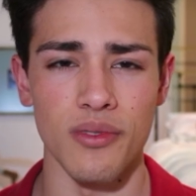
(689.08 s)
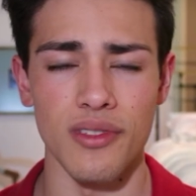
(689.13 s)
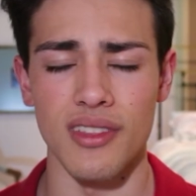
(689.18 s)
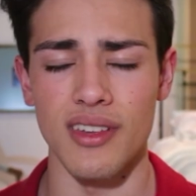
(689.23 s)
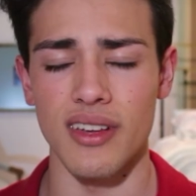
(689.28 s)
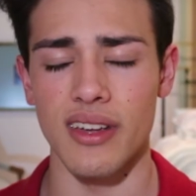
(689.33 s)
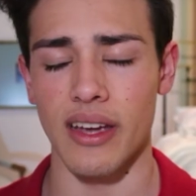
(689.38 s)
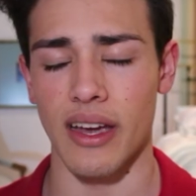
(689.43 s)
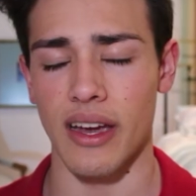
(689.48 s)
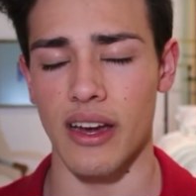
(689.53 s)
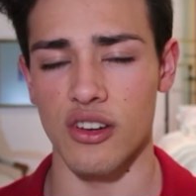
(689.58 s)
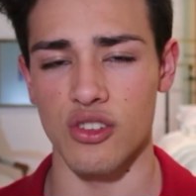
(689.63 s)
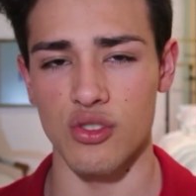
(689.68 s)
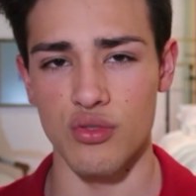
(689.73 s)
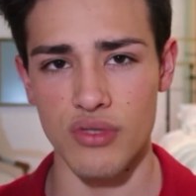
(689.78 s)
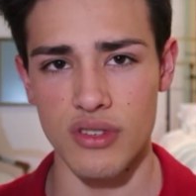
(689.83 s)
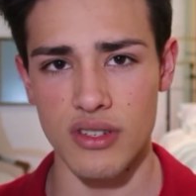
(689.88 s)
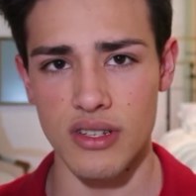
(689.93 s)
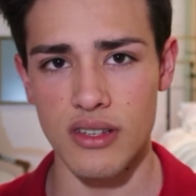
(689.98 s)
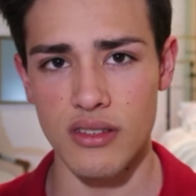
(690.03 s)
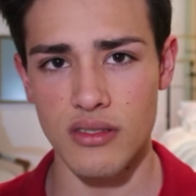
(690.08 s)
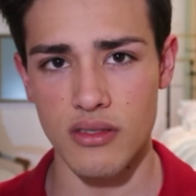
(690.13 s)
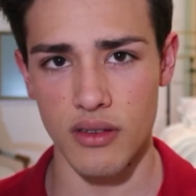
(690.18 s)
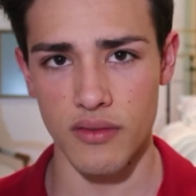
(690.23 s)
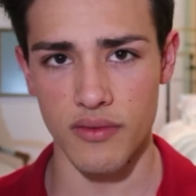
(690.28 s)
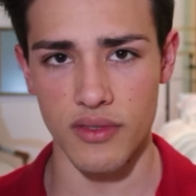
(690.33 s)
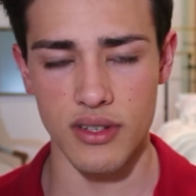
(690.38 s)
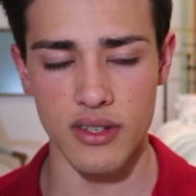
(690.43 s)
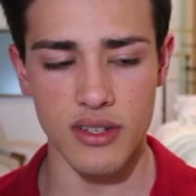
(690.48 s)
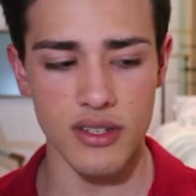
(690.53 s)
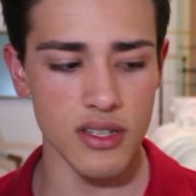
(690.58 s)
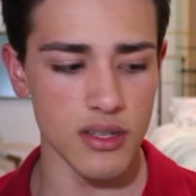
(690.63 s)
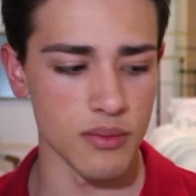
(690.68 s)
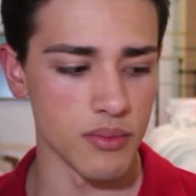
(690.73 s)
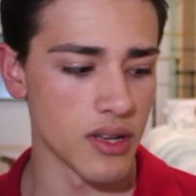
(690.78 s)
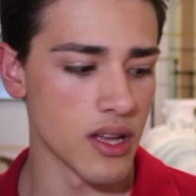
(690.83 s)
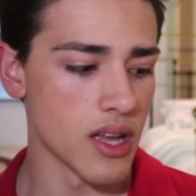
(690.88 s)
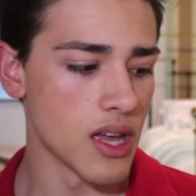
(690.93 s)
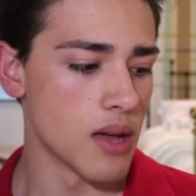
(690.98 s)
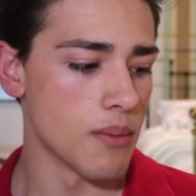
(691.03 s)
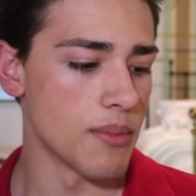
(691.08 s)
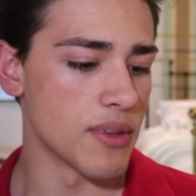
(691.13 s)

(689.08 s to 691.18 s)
with the characteristics of the nib,